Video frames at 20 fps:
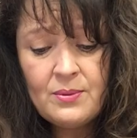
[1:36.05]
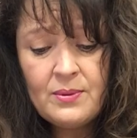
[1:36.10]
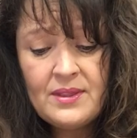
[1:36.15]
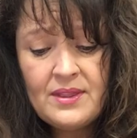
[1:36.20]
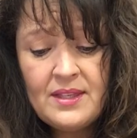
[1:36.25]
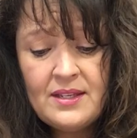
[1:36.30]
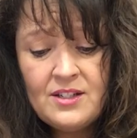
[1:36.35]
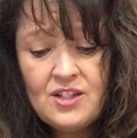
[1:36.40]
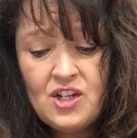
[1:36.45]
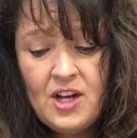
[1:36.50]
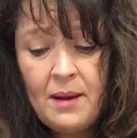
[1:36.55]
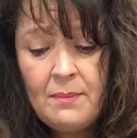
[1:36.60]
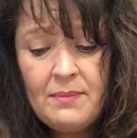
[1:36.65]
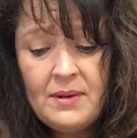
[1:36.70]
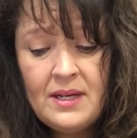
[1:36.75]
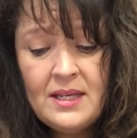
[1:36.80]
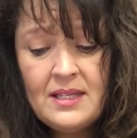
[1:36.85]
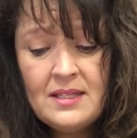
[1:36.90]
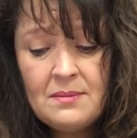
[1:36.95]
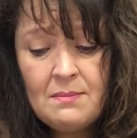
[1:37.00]
with the
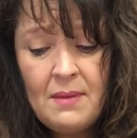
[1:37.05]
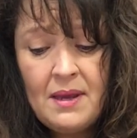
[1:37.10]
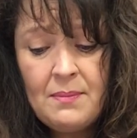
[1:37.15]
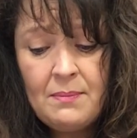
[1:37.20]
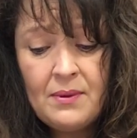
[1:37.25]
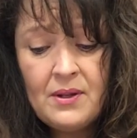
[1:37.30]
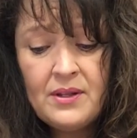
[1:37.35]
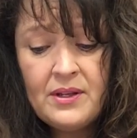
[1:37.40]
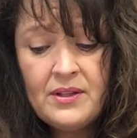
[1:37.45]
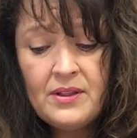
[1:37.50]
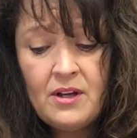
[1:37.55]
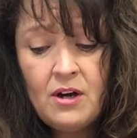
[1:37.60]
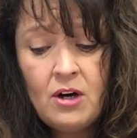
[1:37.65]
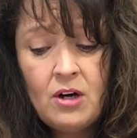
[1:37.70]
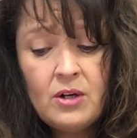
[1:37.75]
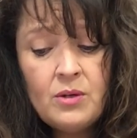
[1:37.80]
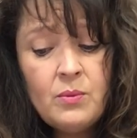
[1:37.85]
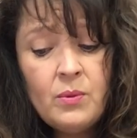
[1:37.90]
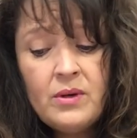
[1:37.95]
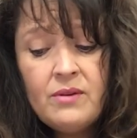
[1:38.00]
Japanese maple and the
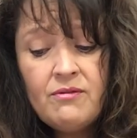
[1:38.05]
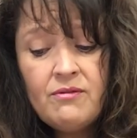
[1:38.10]
hardwood